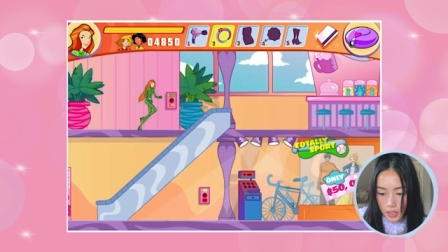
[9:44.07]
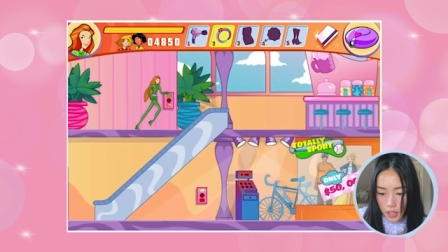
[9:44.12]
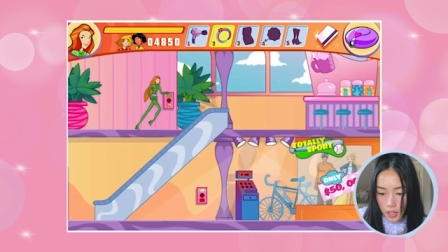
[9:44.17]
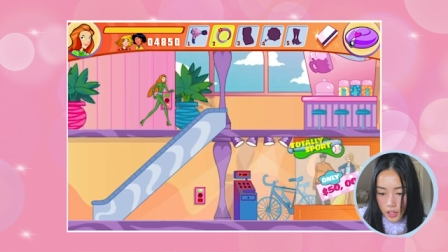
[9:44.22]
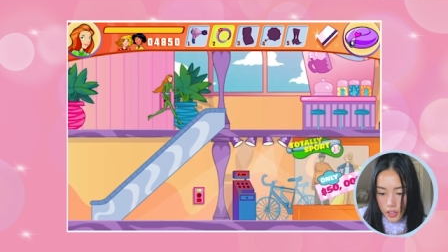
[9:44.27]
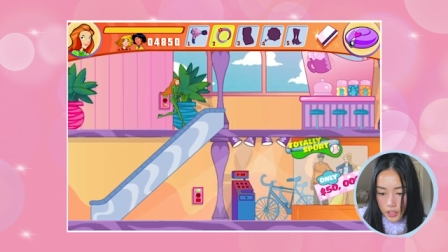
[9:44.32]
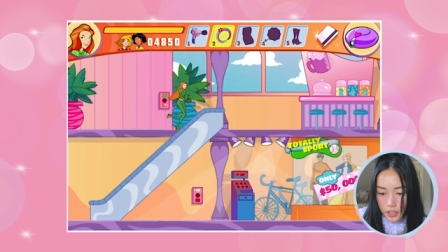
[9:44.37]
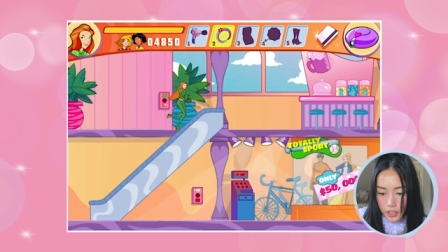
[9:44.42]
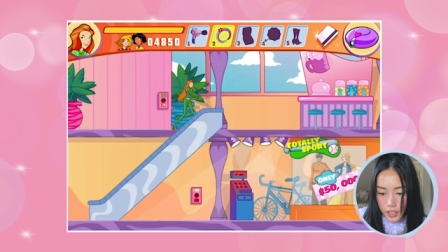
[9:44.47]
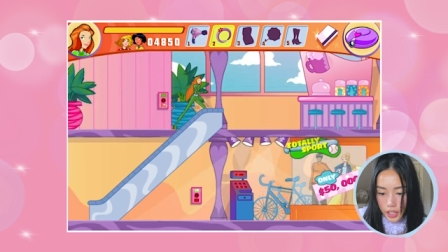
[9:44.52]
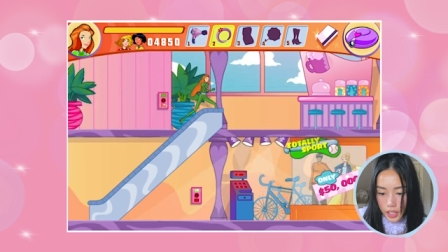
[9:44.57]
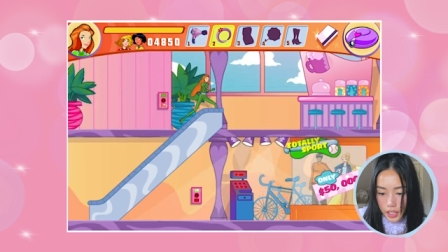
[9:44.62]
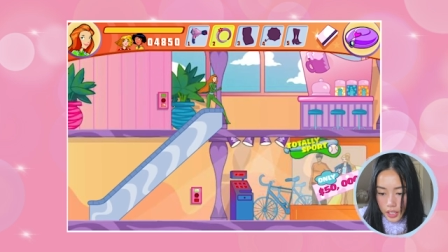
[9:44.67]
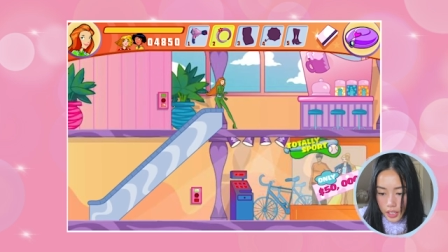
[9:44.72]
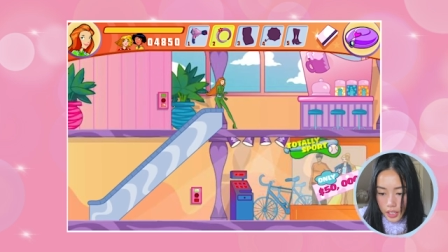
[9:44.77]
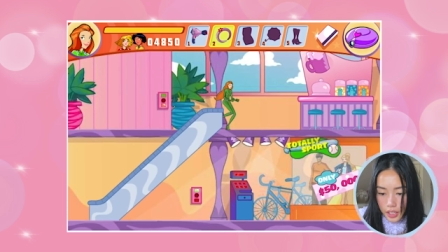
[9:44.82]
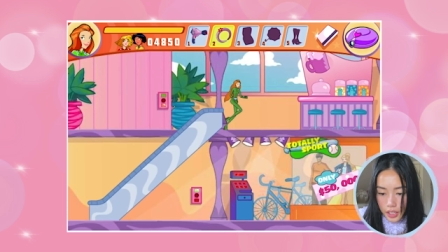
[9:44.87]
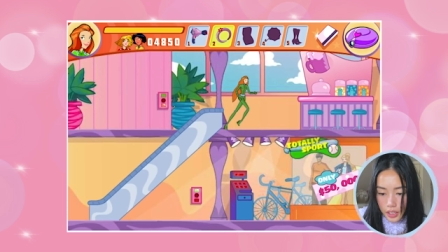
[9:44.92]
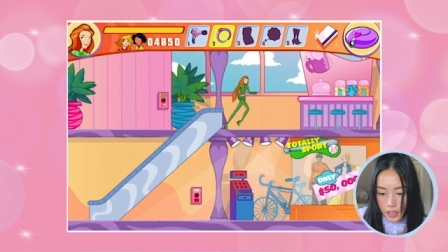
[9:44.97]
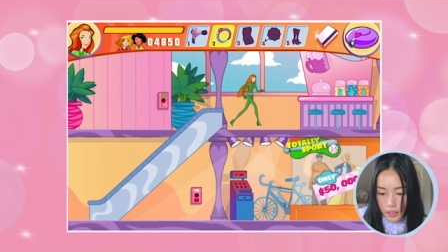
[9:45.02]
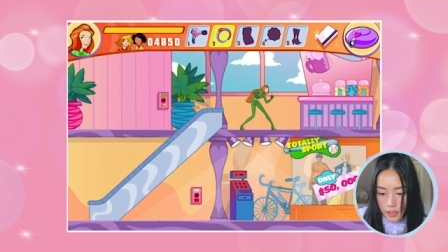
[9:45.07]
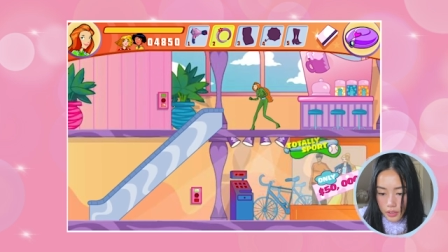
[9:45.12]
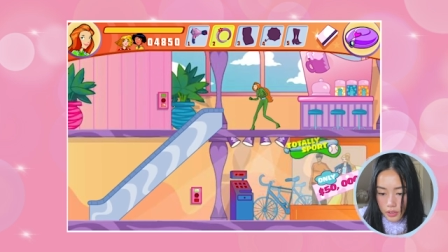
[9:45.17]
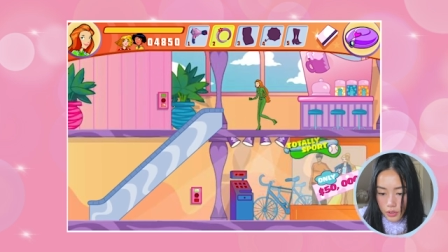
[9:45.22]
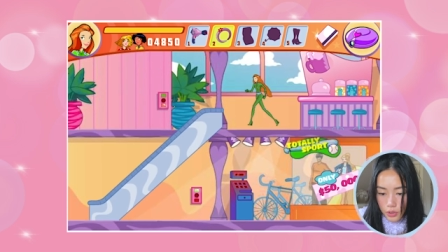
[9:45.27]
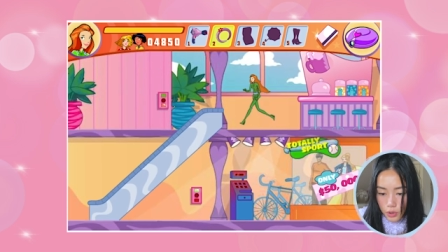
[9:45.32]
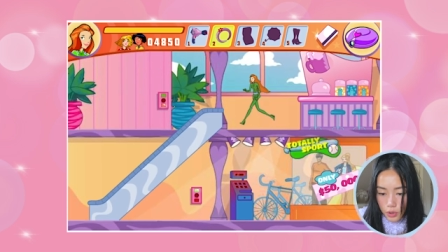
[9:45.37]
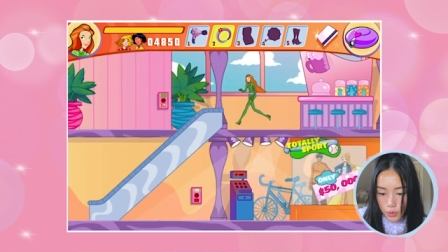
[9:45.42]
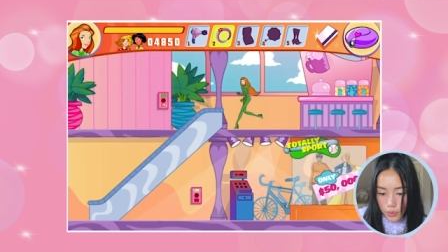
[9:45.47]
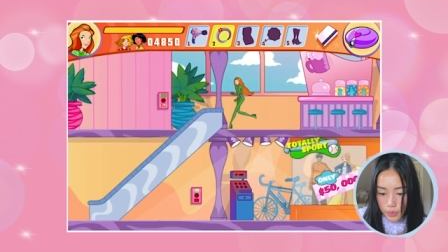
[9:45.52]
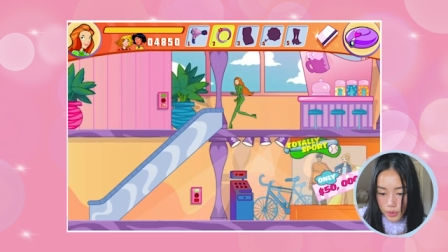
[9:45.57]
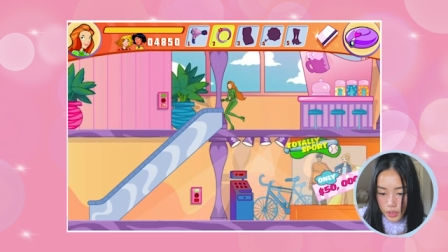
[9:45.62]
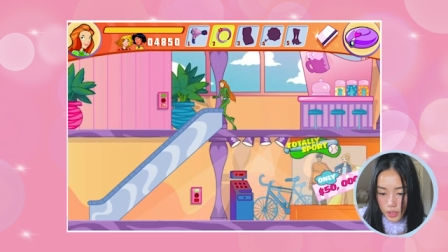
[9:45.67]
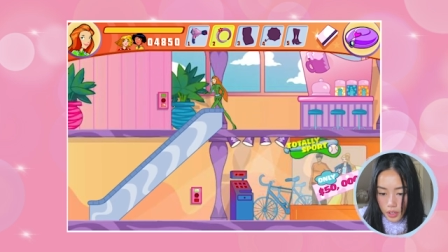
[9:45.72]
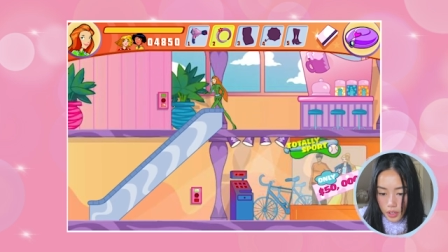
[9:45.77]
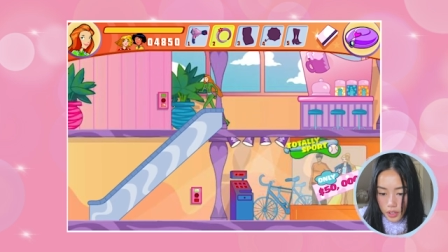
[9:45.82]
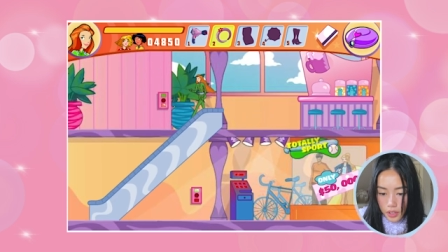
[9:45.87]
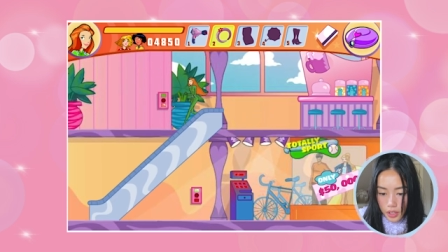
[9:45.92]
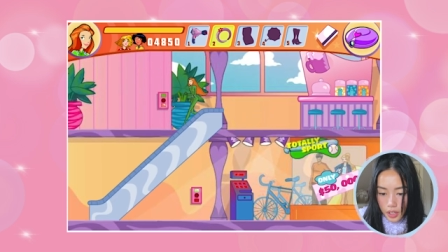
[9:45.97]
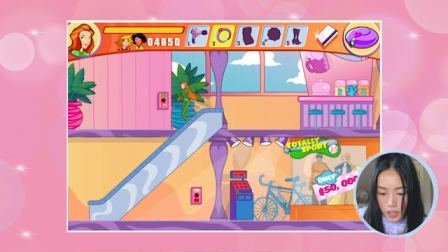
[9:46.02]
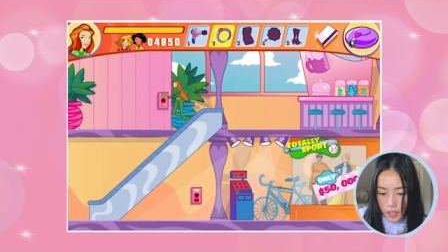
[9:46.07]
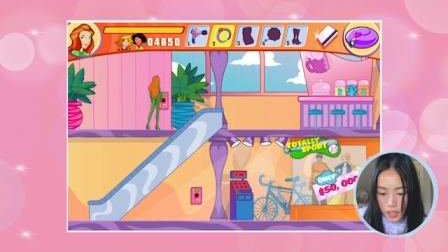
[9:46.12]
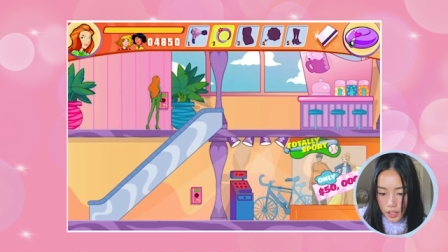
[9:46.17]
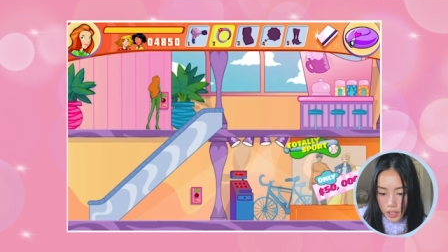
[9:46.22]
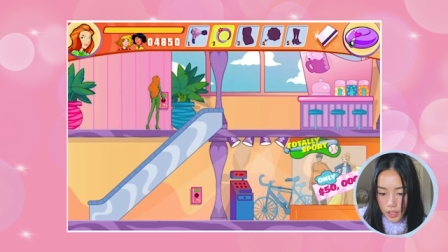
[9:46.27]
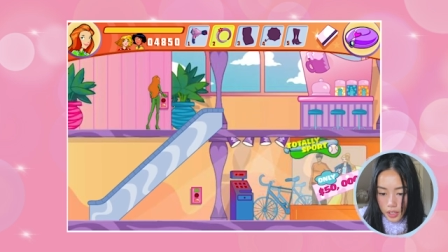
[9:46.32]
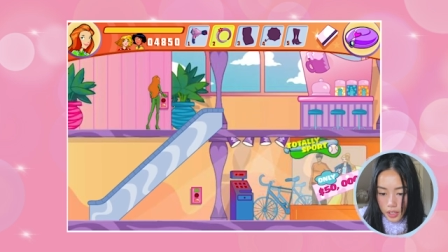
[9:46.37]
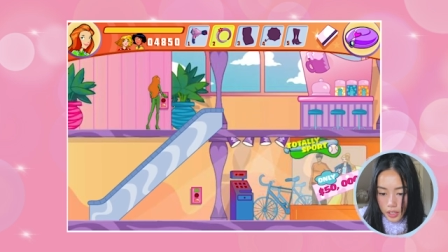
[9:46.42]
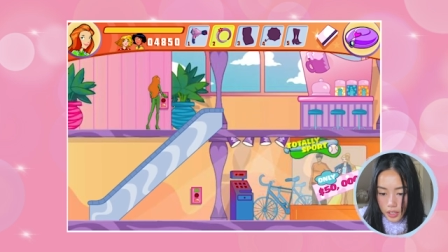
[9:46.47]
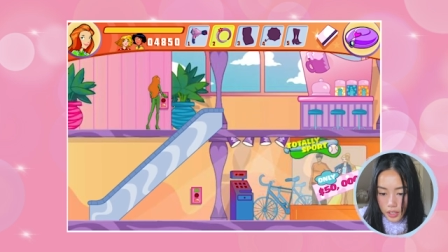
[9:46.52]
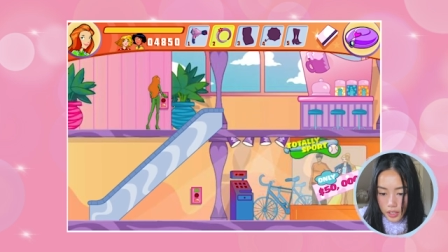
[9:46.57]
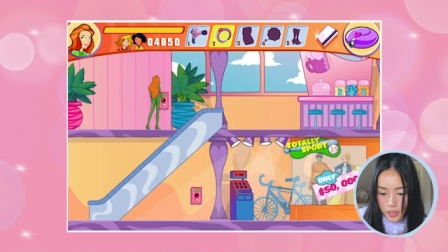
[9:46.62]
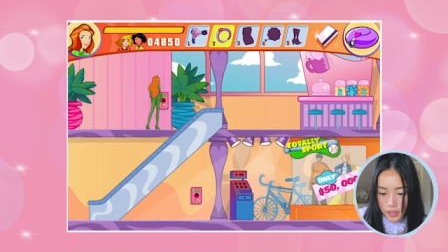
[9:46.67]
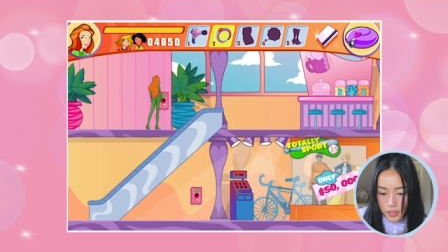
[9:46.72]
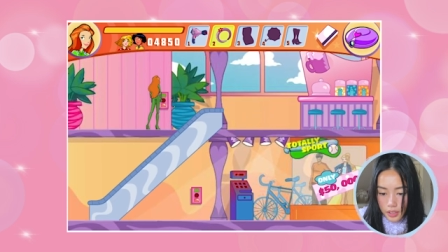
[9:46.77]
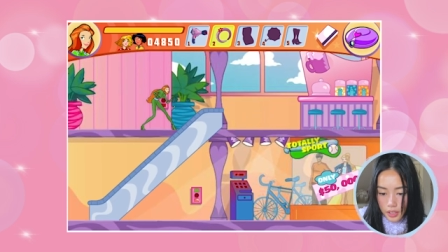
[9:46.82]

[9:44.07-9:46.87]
Are there any? No, there are not any here.